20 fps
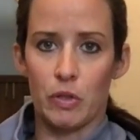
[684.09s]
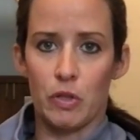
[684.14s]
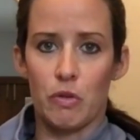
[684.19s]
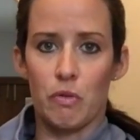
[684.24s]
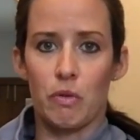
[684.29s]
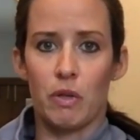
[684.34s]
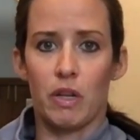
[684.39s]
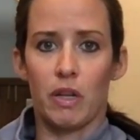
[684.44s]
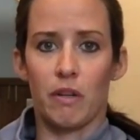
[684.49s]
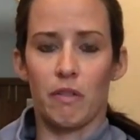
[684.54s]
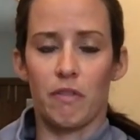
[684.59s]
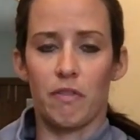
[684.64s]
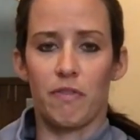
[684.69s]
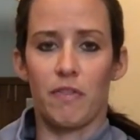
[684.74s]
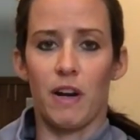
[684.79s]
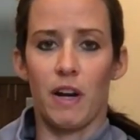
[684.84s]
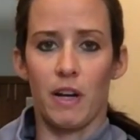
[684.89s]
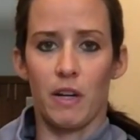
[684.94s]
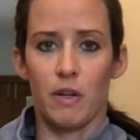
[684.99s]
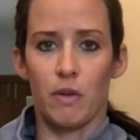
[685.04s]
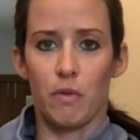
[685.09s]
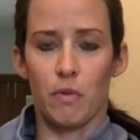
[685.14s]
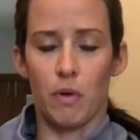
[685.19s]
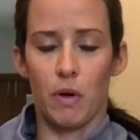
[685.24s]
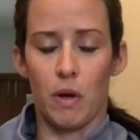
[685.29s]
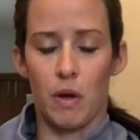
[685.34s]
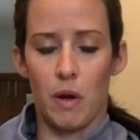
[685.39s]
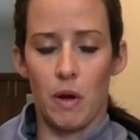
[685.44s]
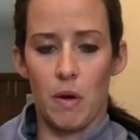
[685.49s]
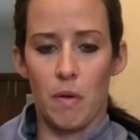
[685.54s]
You can find
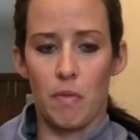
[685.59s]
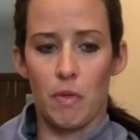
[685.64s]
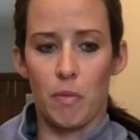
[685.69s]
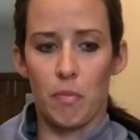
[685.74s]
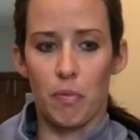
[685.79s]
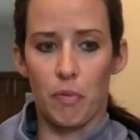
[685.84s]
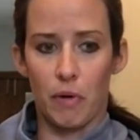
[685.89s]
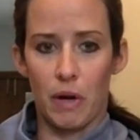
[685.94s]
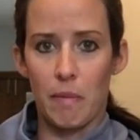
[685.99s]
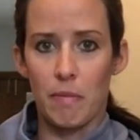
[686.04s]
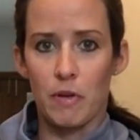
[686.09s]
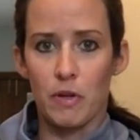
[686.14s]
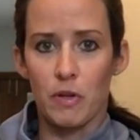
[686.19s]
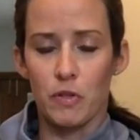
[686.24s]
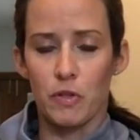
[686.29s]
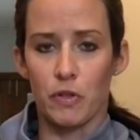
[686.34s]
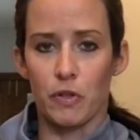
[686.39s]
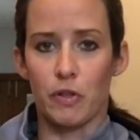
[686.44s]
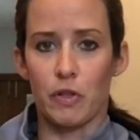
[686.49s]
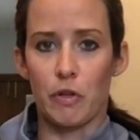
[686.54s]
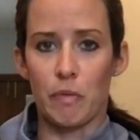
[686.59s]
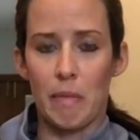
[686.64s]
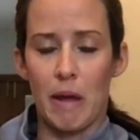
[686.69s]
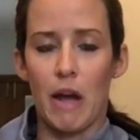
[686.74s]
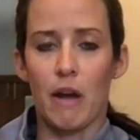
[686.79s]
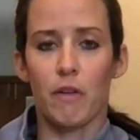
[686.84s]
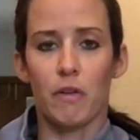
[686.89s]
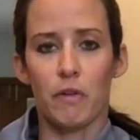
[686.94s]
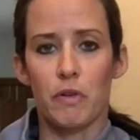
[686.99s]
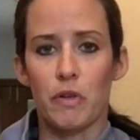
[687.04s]
the parameters or your
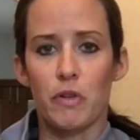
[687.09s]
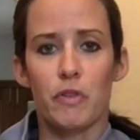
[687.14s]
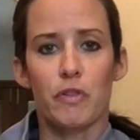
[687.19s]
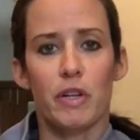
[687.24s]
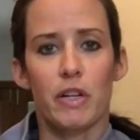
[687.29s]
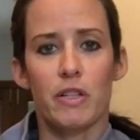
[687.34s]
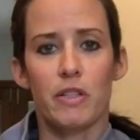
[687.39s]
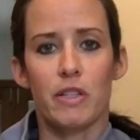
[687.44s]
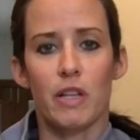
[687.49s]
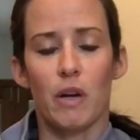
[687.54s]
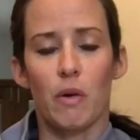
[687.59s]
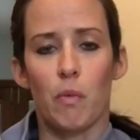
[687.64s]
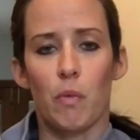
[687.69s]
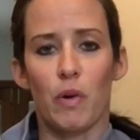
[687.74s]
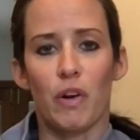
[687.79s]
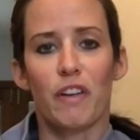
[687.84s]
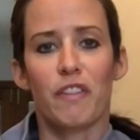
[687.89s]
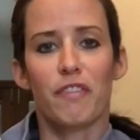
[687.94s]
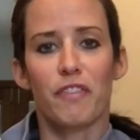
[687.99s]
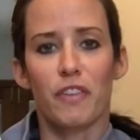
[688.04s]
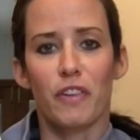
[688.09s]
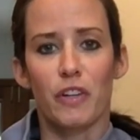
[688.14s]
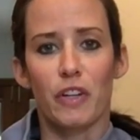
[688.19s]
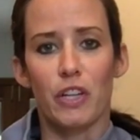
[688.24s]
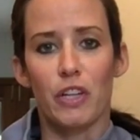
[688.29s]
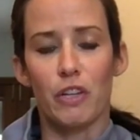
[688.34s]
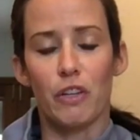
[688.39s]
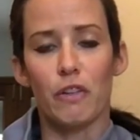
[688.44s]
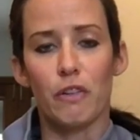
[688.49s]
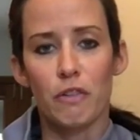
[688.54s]
macronutrients that work for
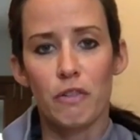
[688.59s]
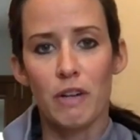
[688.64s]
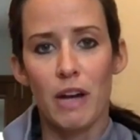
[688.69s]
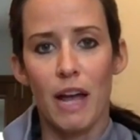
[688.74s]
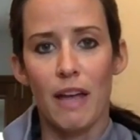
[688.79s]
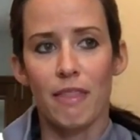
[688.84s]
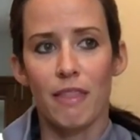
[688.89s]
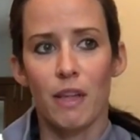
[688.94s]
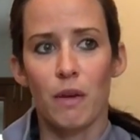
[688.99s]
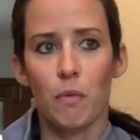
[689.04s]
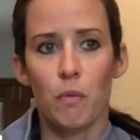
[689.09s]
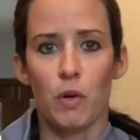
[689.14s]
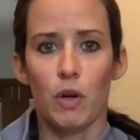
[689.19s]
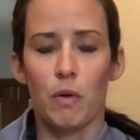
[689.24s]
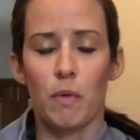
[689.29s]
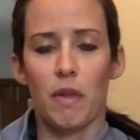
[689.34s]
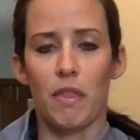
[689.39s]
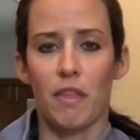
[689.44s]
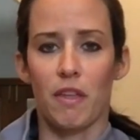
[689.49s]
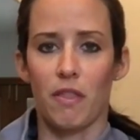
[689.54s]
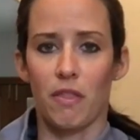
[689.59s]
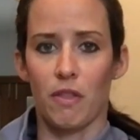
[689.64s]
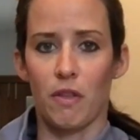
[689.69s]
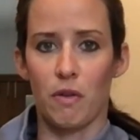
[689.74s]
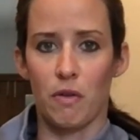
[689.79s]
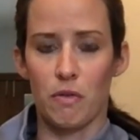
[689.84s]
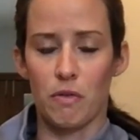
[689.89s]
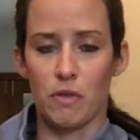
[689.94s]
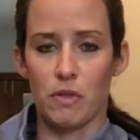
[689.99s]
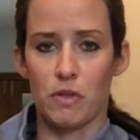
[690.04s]
you, and then work within
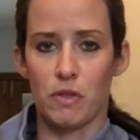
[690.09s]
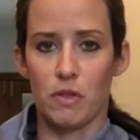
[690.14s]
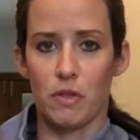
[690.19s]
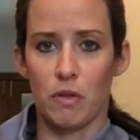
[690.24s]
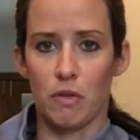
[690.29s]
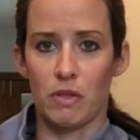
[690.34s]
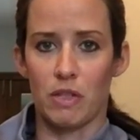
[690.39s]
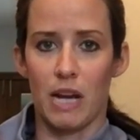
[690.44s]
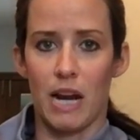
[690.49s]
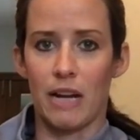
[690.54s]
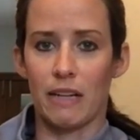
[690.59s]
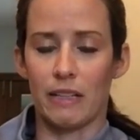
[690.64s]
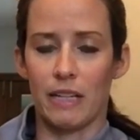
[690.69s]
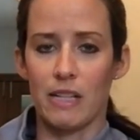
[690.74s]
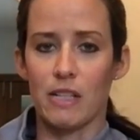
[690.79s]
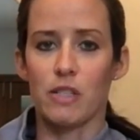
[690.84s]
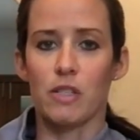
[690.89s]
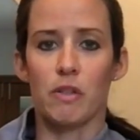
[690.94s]
those guidelines.